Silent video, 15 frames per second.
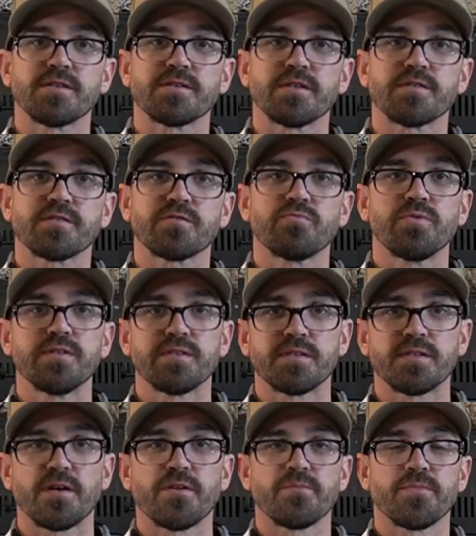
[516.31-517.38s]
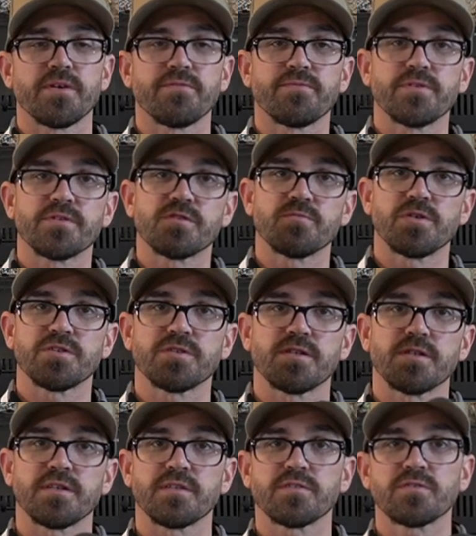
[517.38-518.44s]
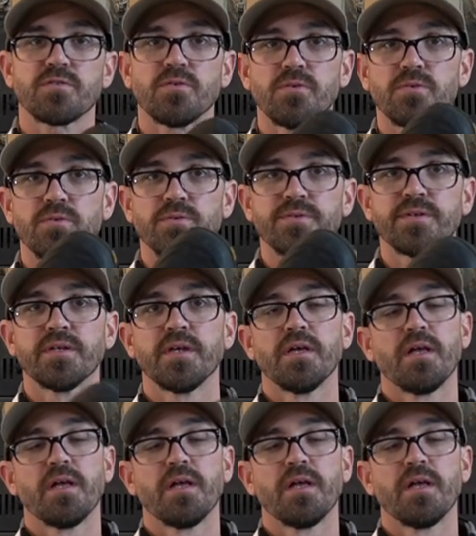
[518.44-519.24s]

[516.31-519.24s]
It's not squeezing down on my foot so much that it gets cold.